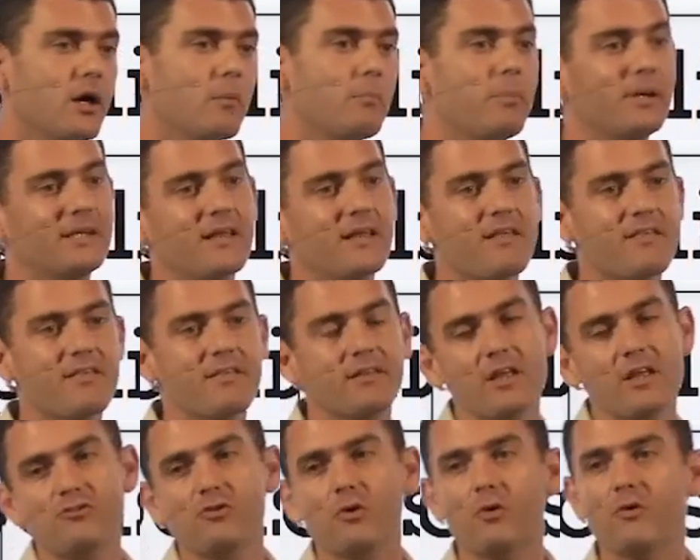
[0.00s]
But
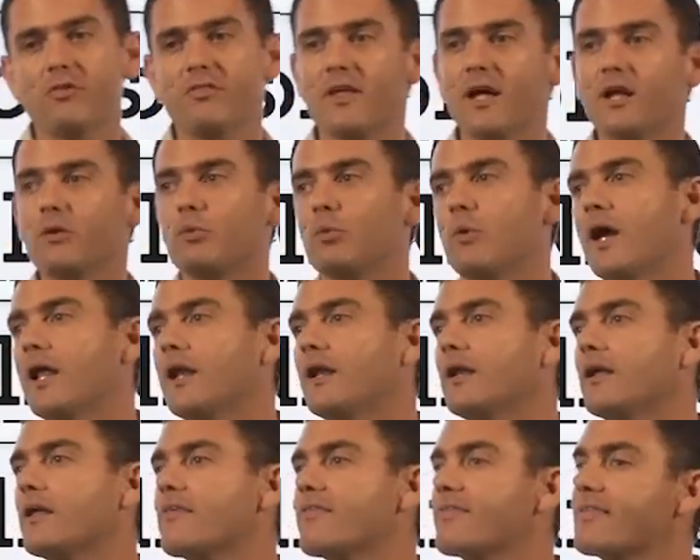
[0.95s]
the Jews said, well,
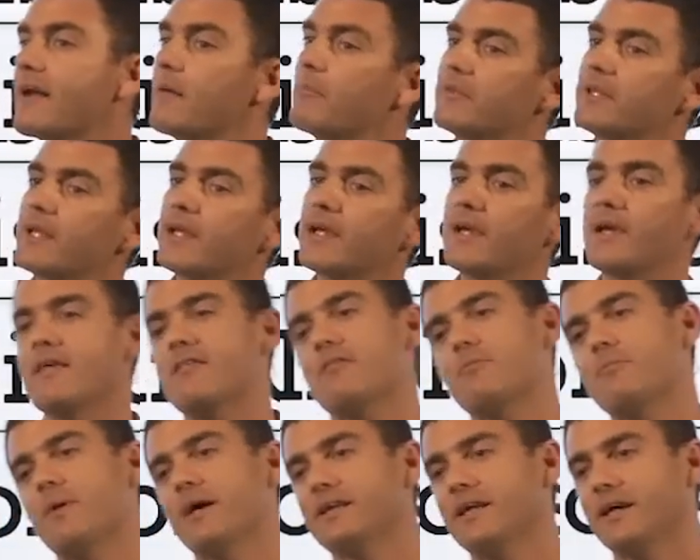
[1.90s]
something is
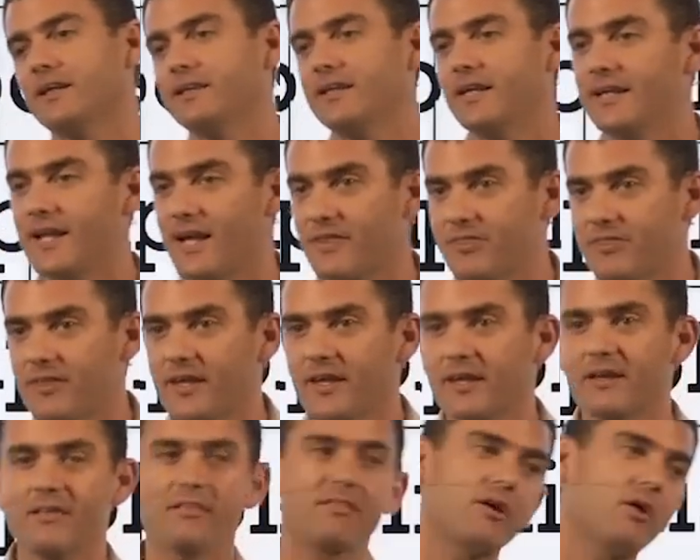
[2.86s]
better than
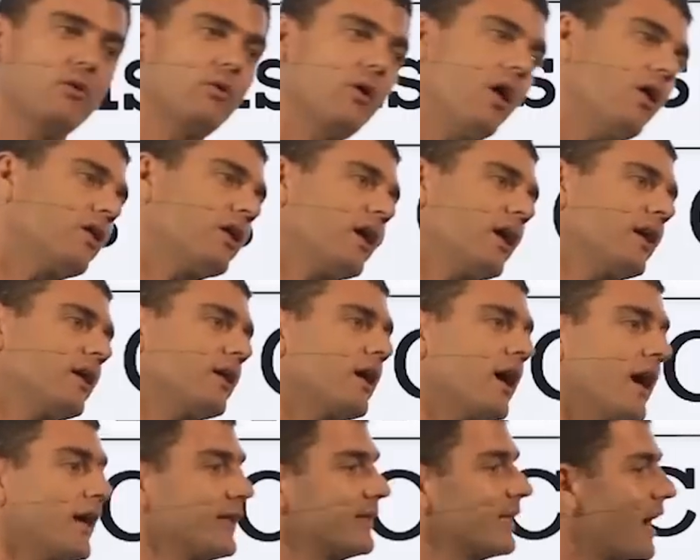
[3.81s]
nothing, so okay.
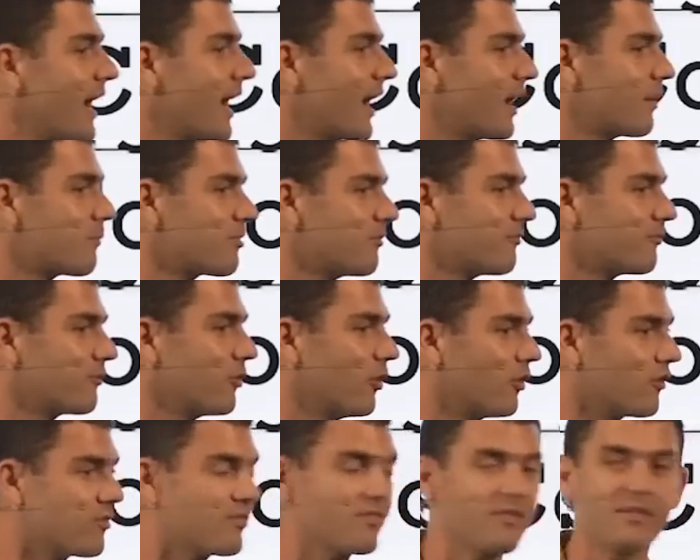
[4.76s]
And the Arabs, of
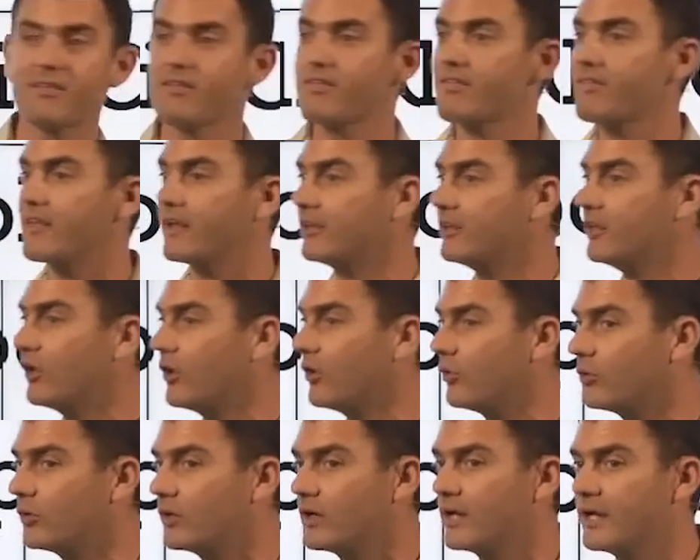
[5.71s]
course, said
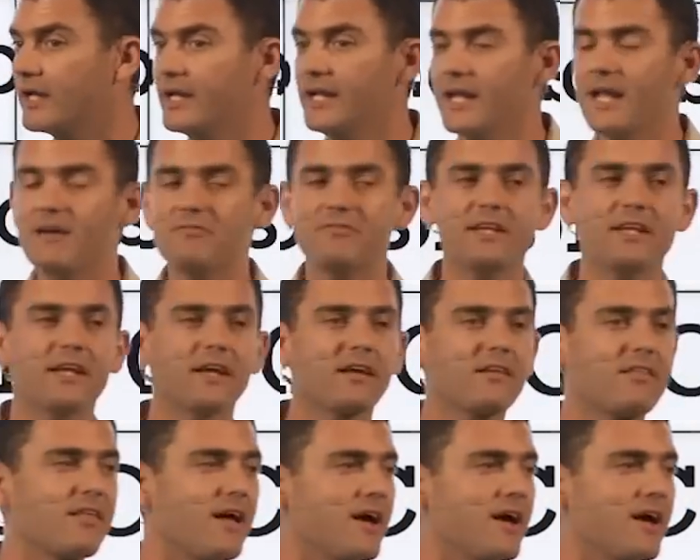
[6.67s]
no. 11 years